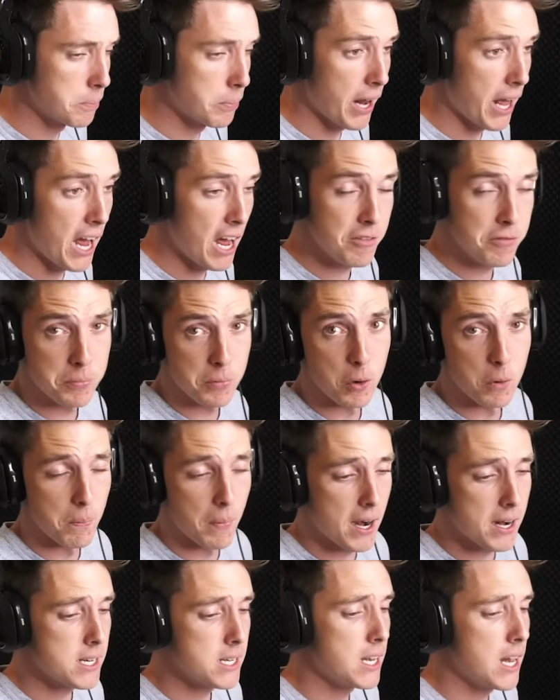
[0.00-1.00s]
But I have more
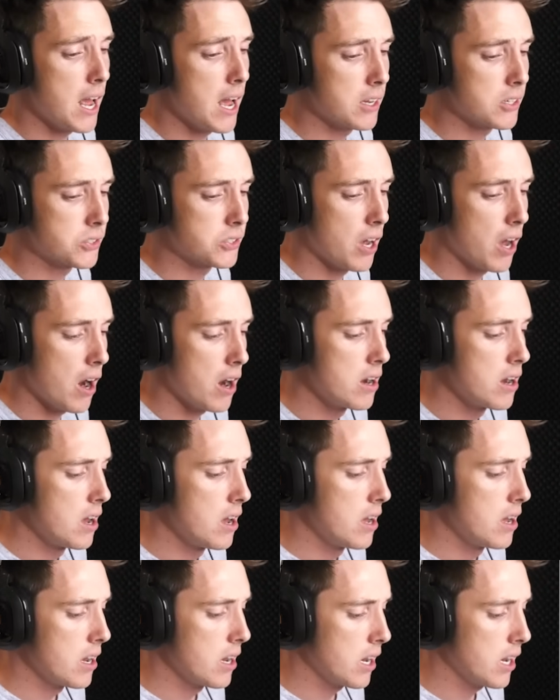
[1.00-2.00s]
money now, so
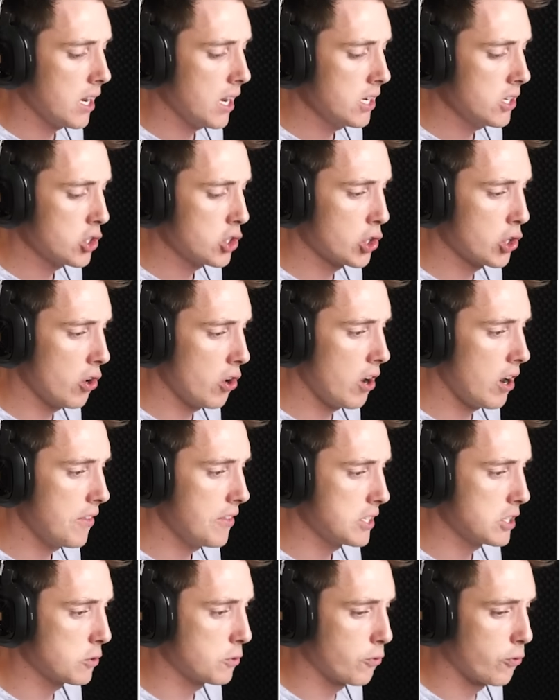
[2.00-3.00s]
gonna try
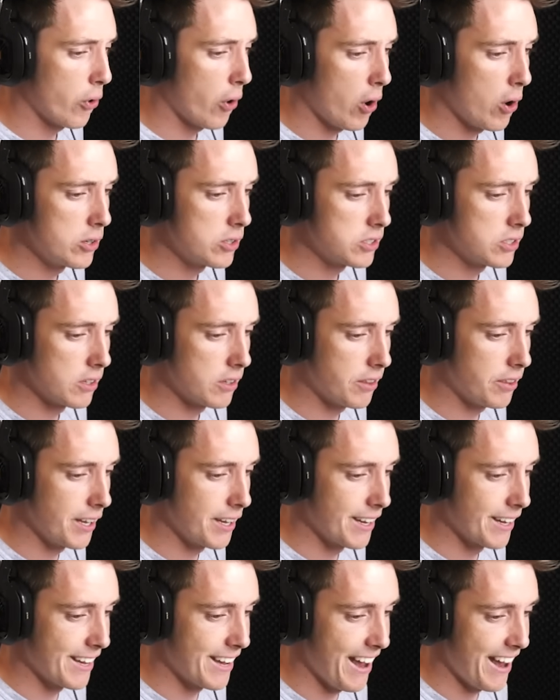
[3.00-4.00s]
this frozen
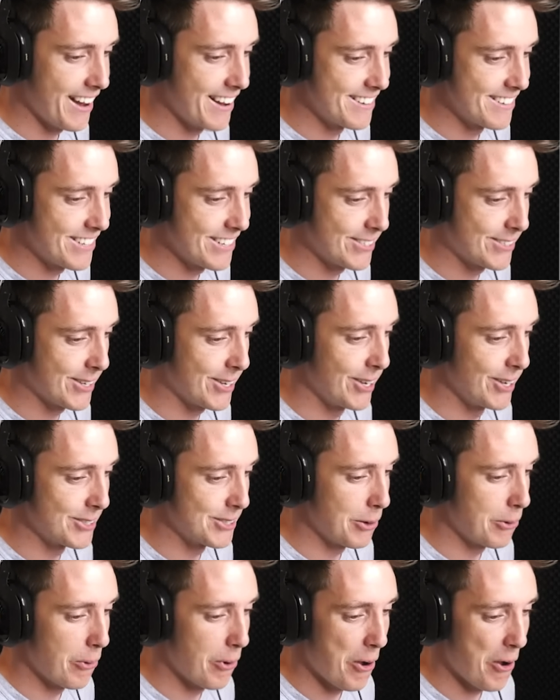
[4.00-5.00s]
thing again, just because
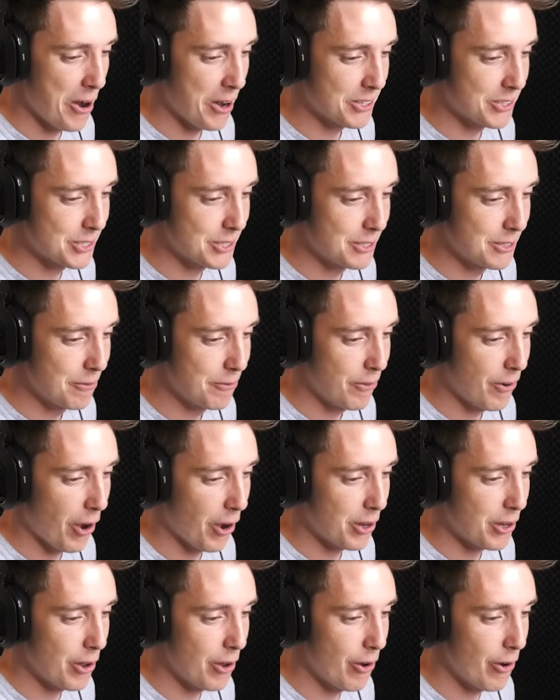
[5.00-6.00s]
it works.
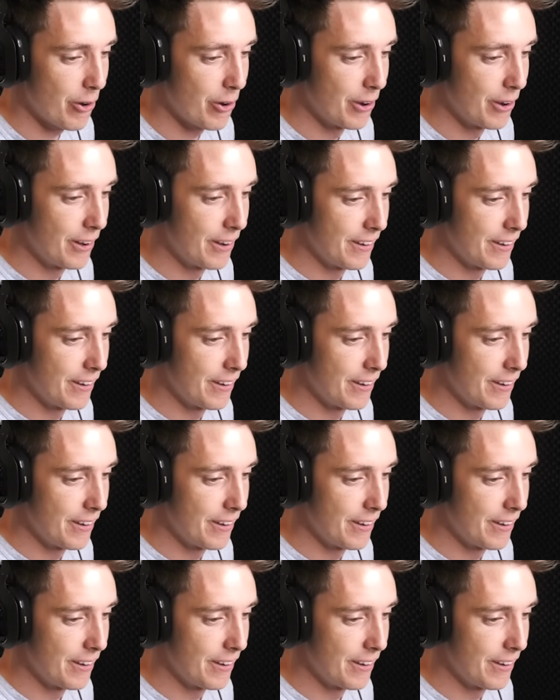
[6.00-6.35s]
Fuck you.